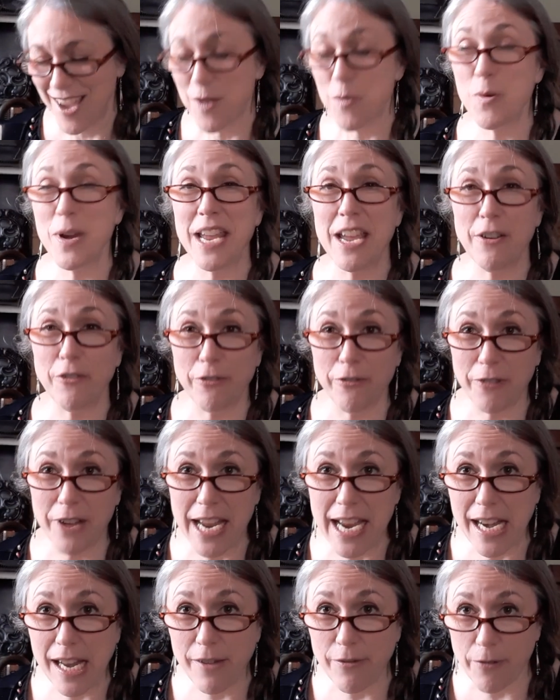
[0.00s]
We have
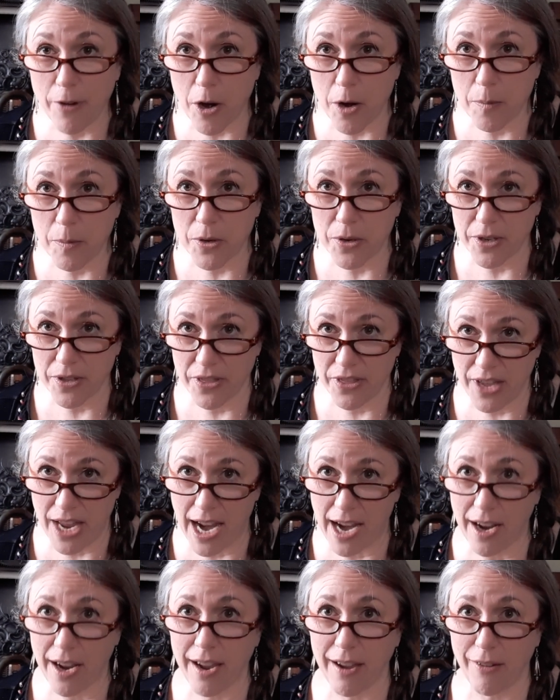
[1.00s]
Fanny Farmer to
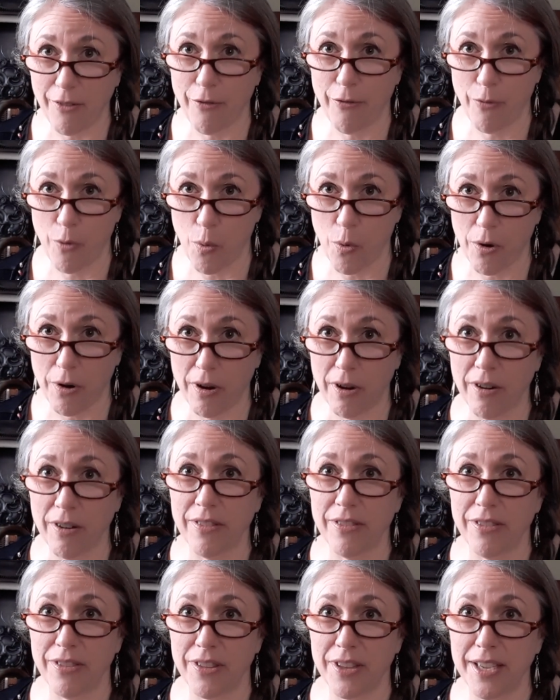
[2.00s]
thank
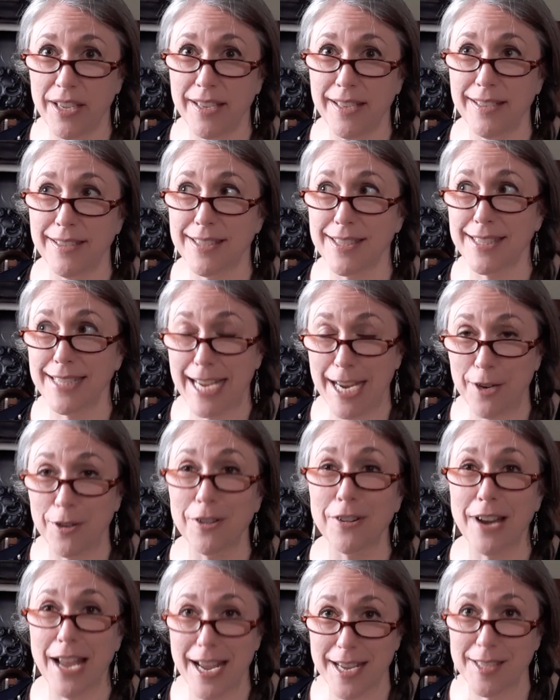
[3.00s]
for the
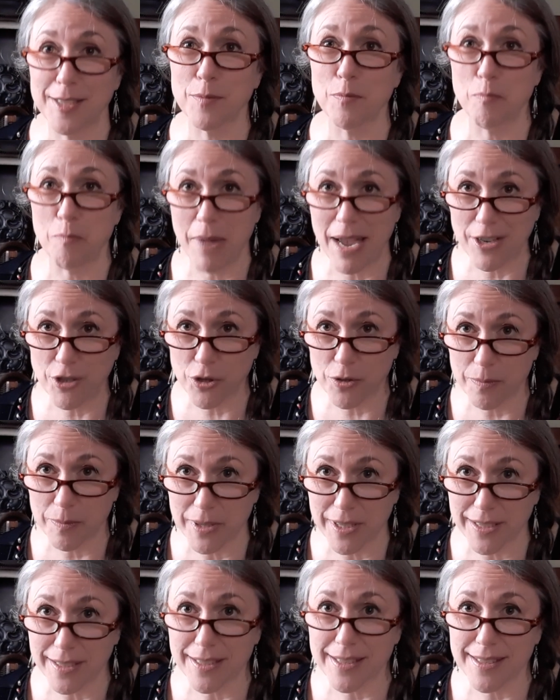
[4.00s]
standardized
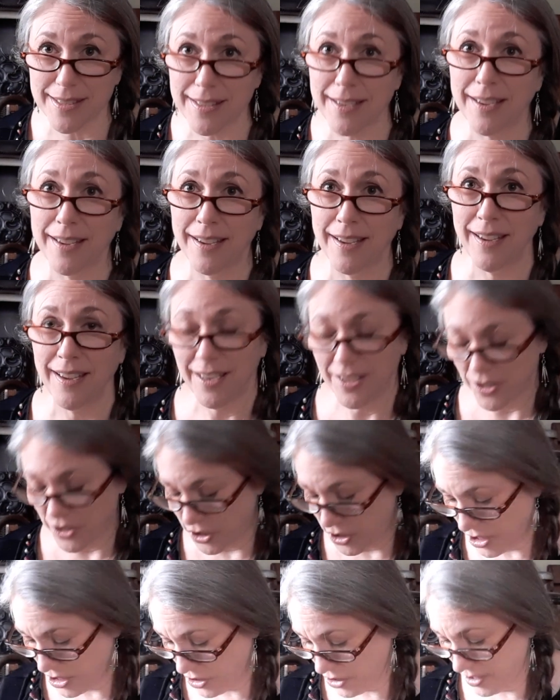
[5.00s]
measurements.
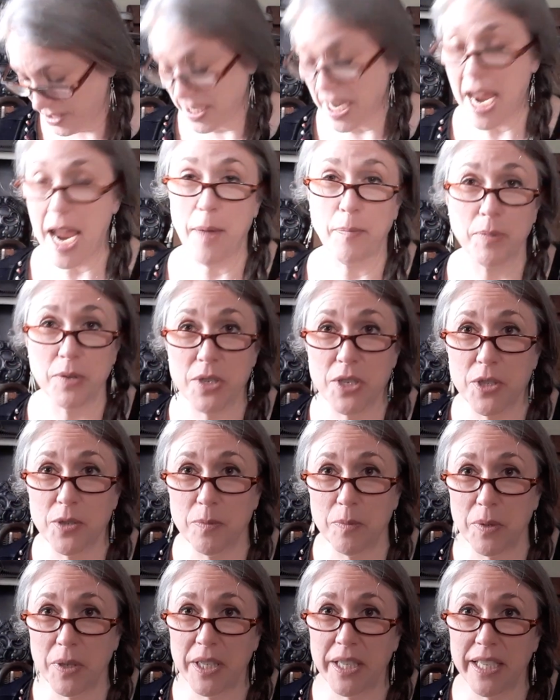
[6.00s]
She just happened to
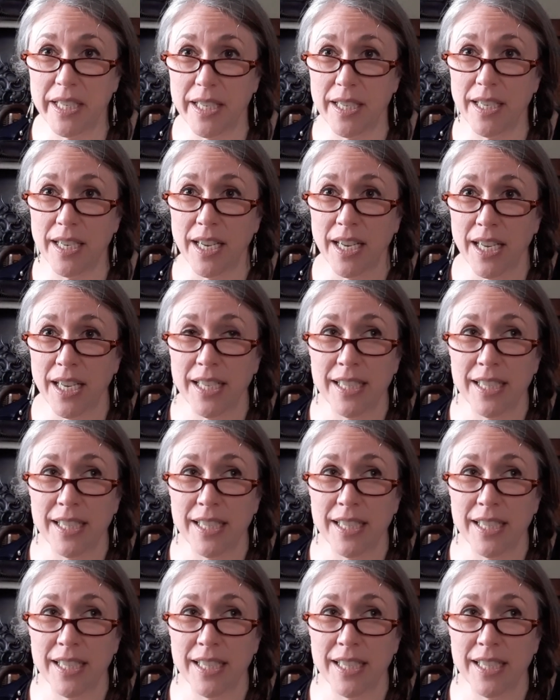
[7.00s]
be